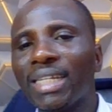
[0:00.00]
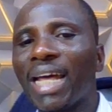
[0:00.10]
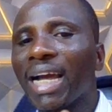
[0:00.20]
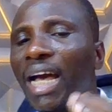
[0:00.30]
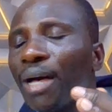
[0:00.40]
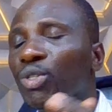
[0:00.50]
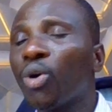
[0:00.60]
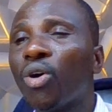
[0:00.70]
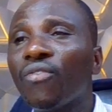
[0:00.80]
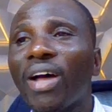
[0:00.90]
that captured
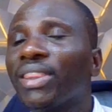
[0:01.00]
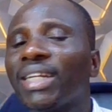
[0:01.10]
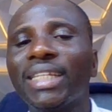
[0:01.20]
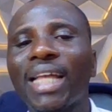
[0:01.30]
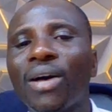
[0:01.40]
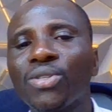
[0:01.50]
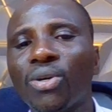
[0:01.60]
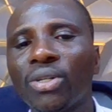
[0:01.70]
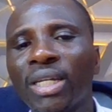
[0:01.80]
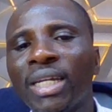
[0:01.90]
over
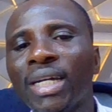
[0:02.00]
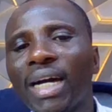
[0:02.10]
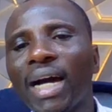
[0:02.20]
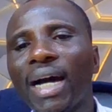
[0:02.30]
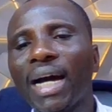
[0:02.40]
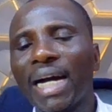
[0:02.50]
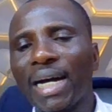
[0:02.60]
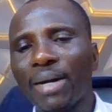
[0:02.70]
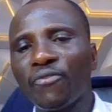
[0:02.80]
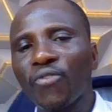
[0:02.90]
3,000
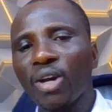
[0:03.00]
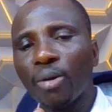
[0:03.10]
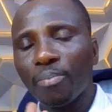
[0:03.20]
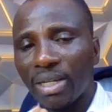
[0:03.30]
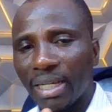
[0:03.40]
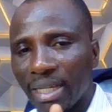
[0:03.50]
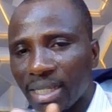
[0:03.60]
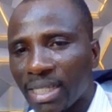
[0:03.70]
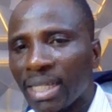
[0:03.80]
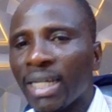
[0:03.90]

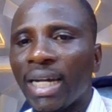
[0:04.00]
companies